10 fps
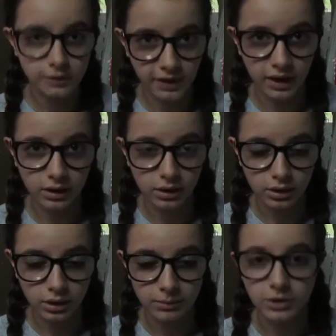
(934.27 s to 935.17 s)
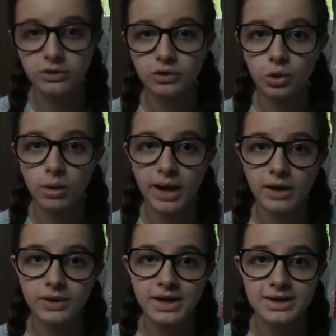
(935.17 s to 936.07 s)
thing I'm going to talk
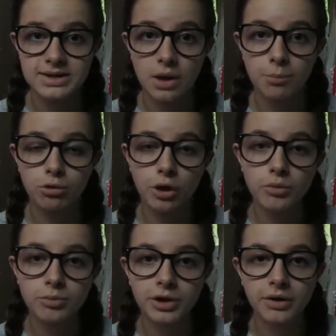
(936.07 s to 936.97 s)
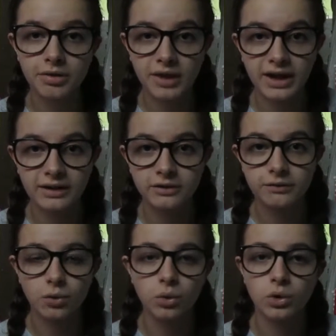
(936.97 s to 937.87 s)
about is appropriate things
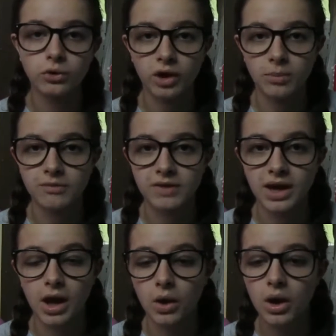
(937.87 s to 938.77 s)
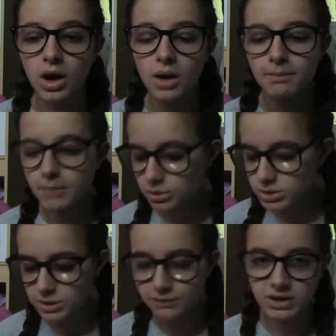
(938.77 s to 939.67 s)
for your type of video.
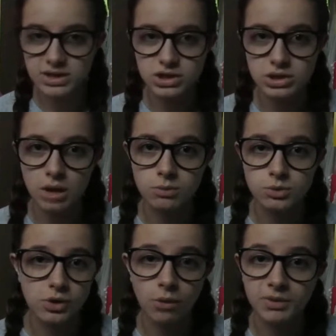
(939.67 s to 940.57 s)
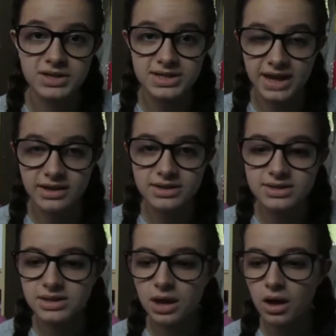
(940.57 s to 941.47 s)
Most of this just comes with common
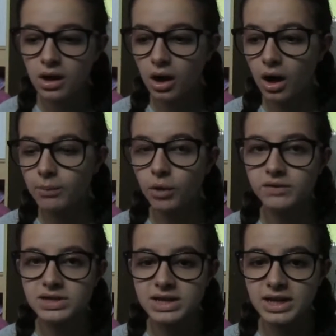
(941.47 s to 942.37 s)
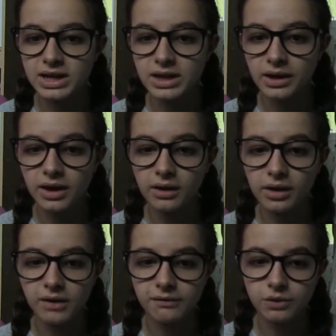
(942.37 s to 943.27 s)
sense. Obviously,
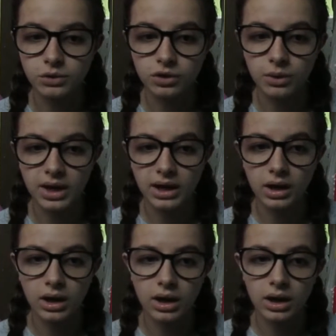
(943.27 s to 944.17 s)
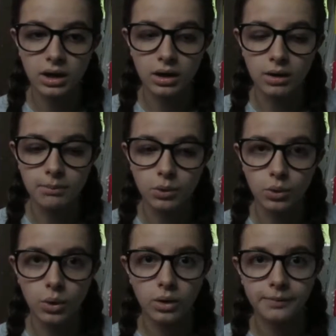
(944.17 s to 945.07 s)
if you're doing a
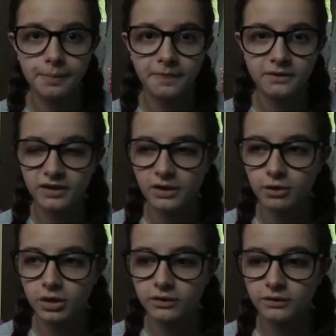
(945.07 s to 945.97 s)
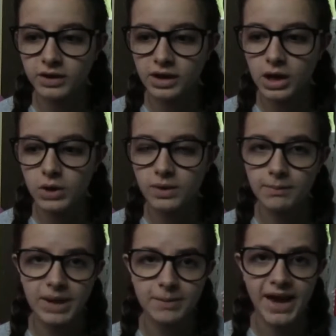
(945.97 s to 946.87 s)
more serious video, then
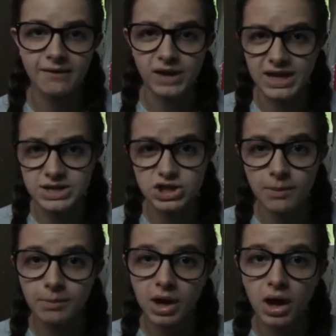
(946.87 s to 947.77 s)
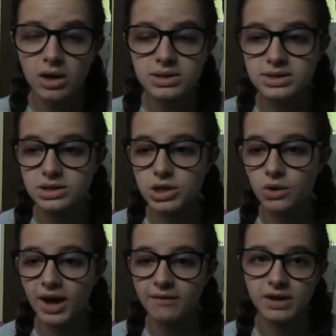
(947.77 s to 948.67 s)
maybe have less jump cuts and
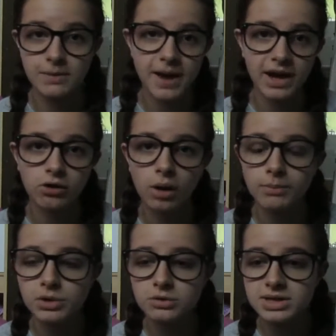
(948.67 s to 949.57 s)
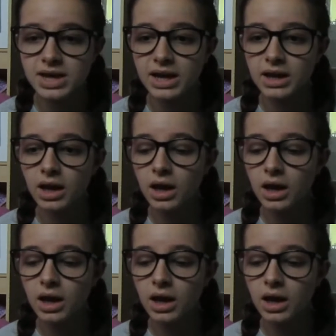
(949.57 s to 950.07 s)
don't have any background music.